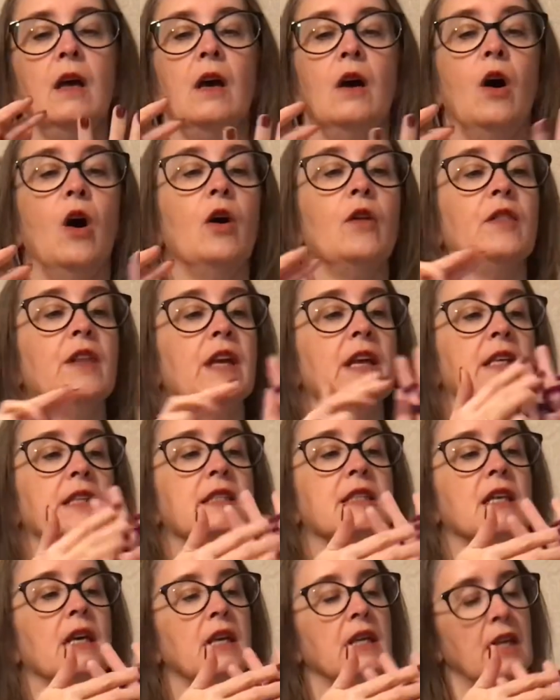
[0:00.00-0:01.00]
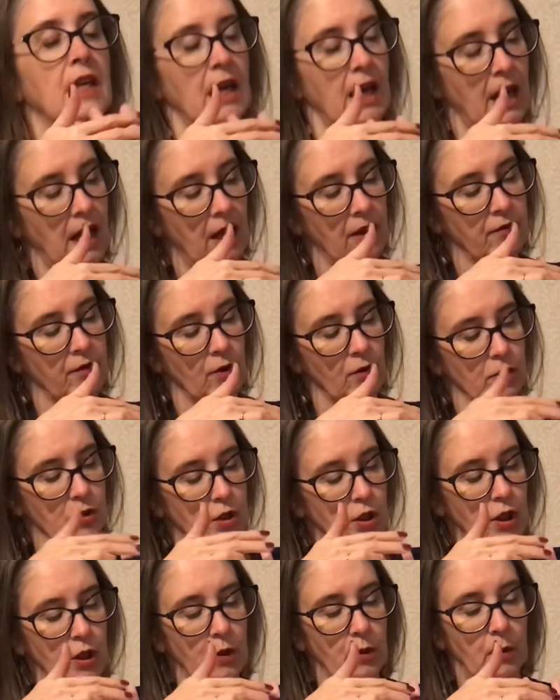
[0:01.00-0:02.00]
On the inside here, I've got 2,
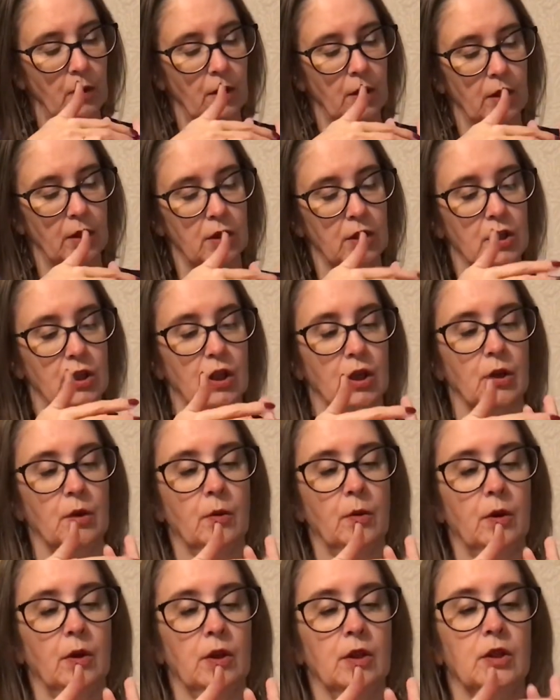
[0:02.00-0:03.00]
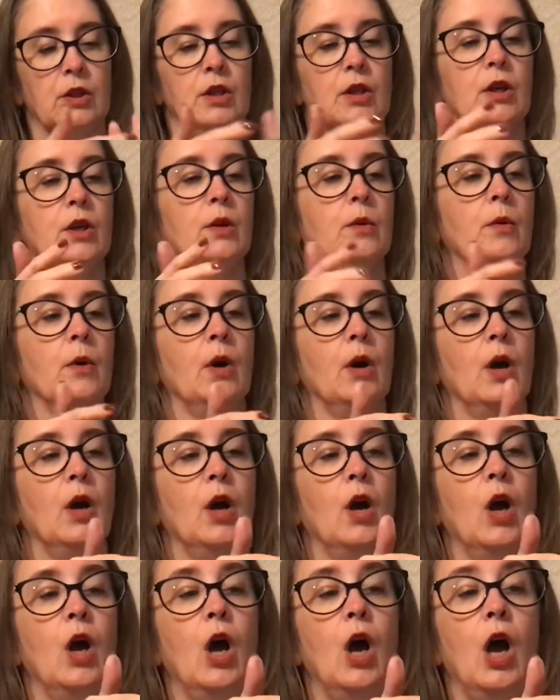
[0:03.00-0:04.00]
2, 2
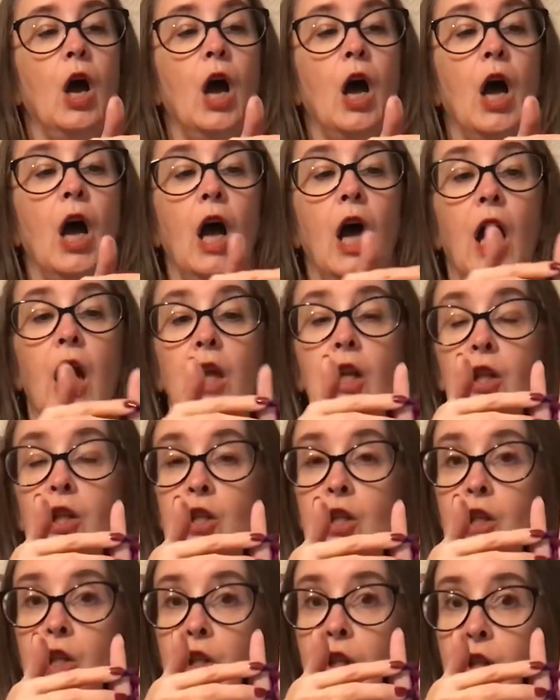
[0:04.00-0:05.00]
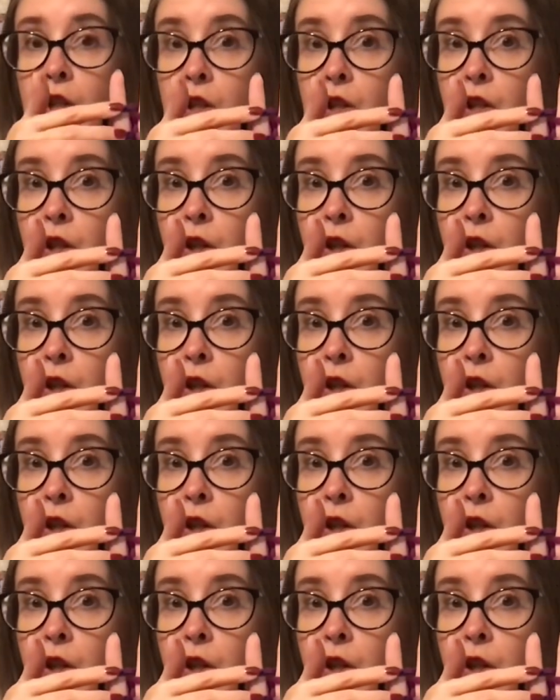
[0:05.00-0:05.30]
and 2